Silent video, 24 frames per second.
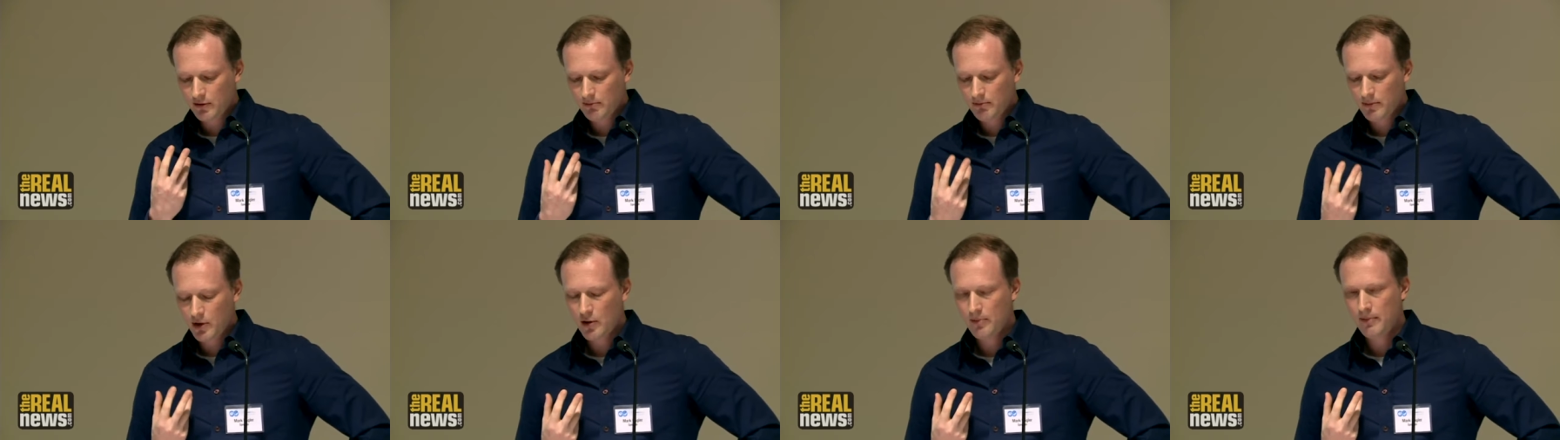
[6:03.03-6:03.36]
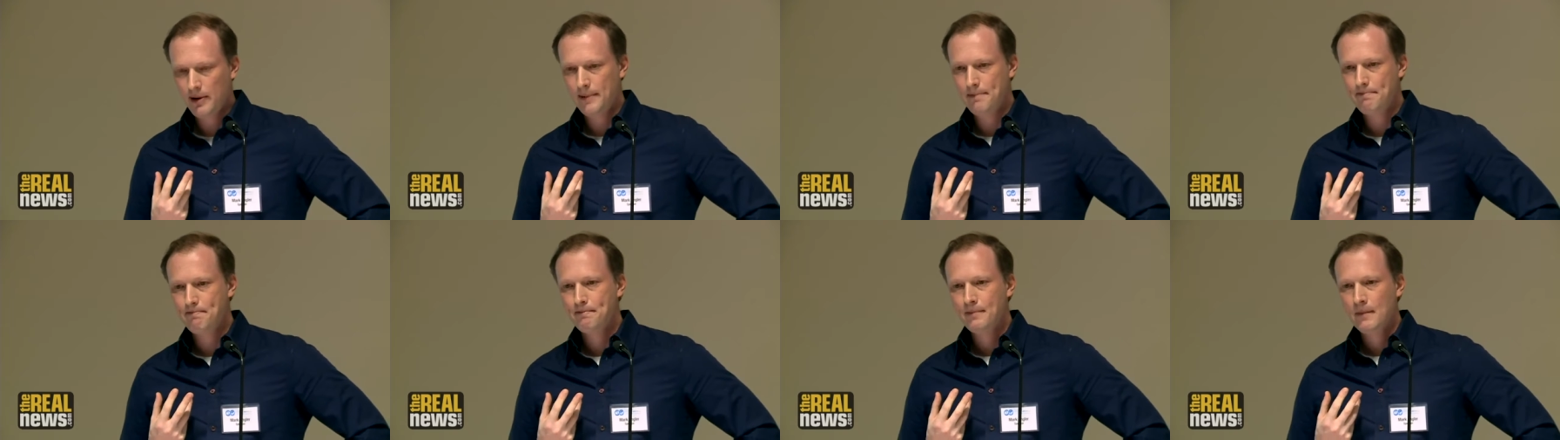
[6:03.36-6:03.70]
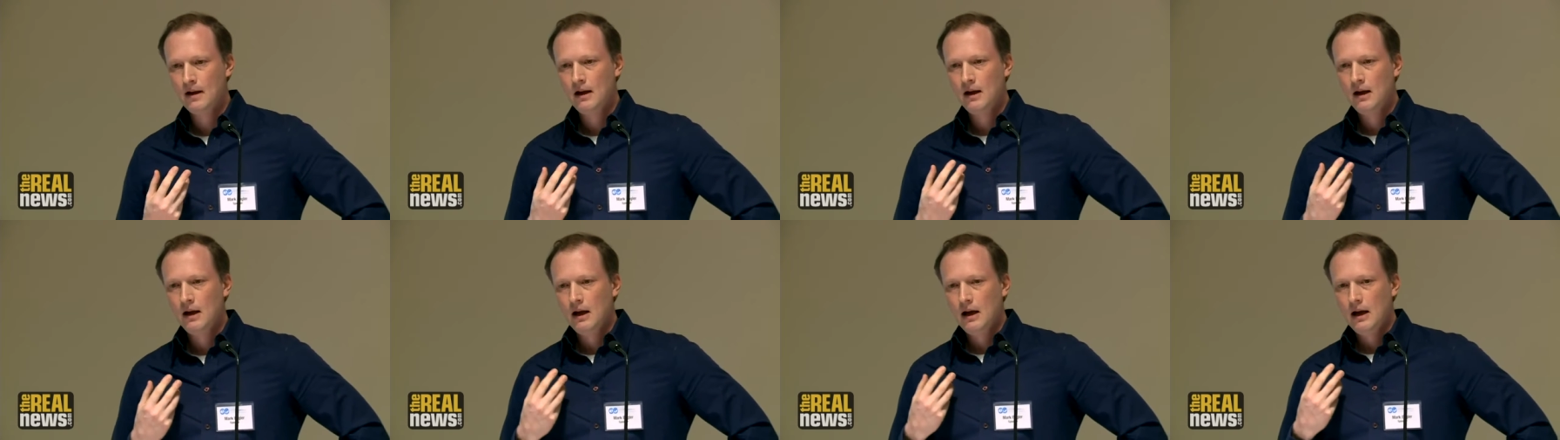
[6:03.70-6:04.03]
moment.
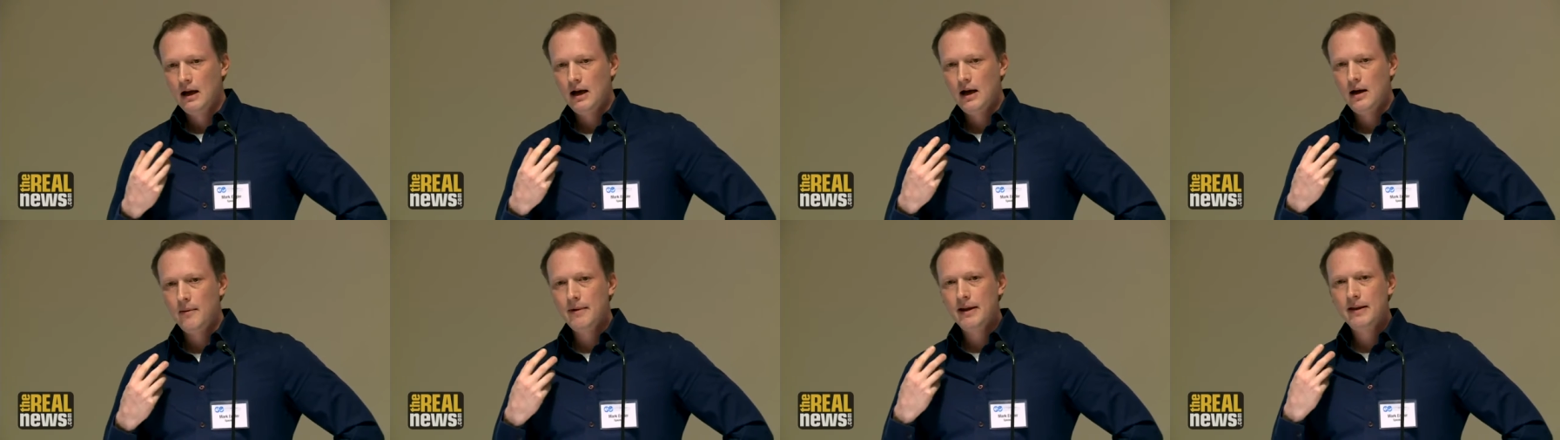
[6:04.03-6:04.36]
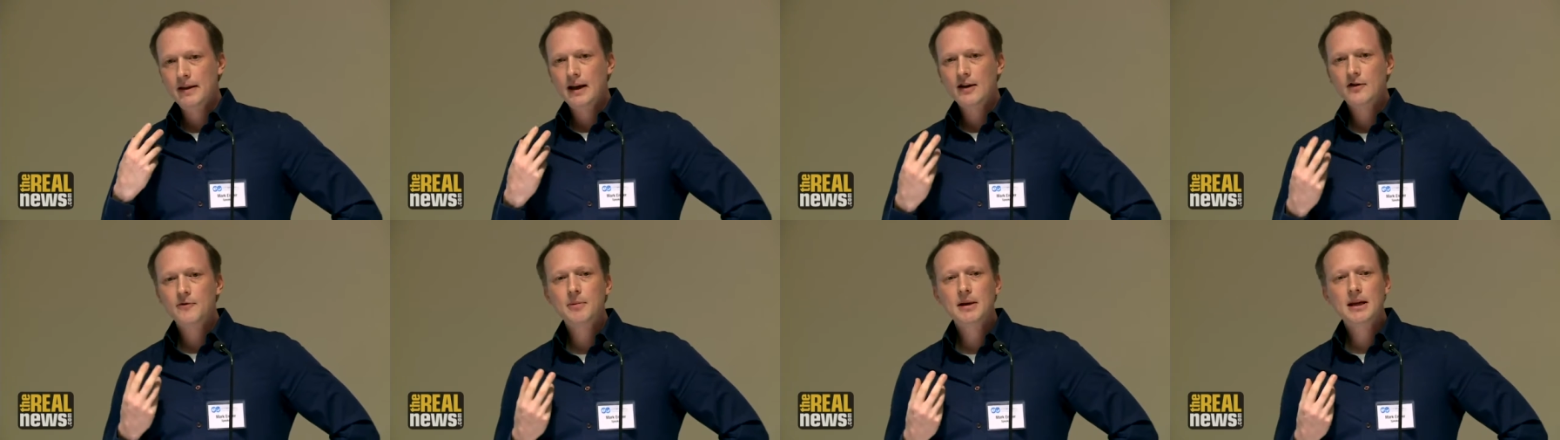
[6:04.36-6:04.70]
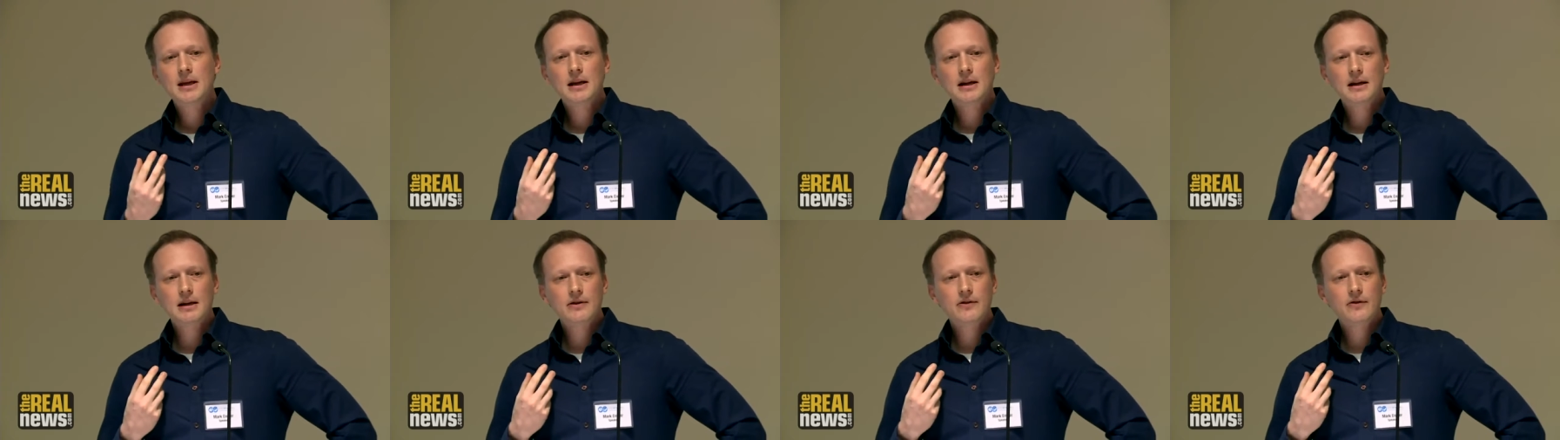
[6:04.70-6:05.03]
And that's
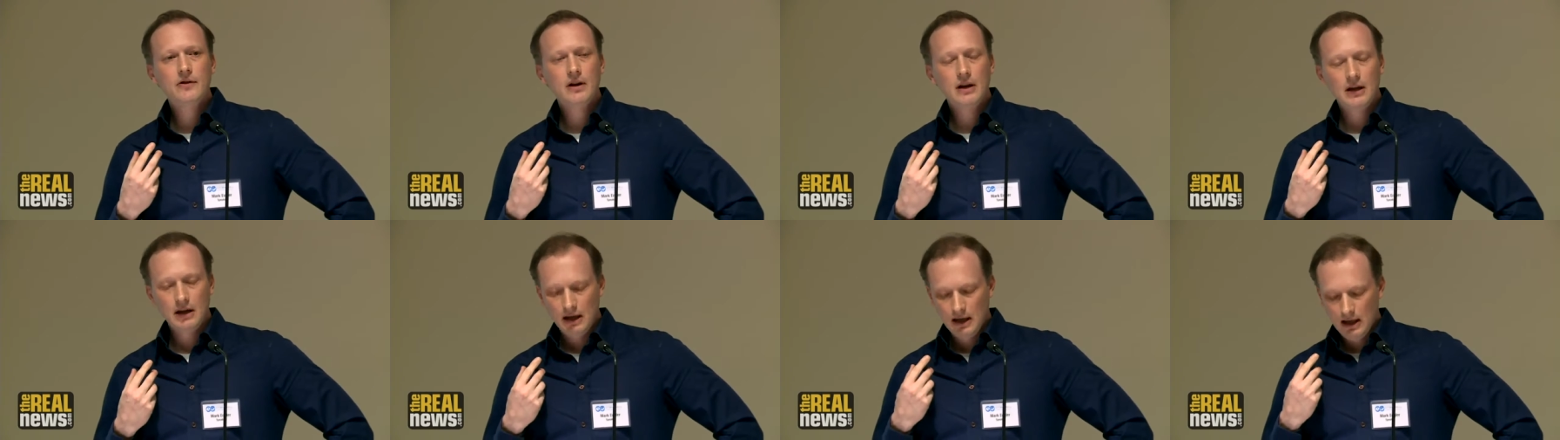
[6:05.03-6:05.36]
because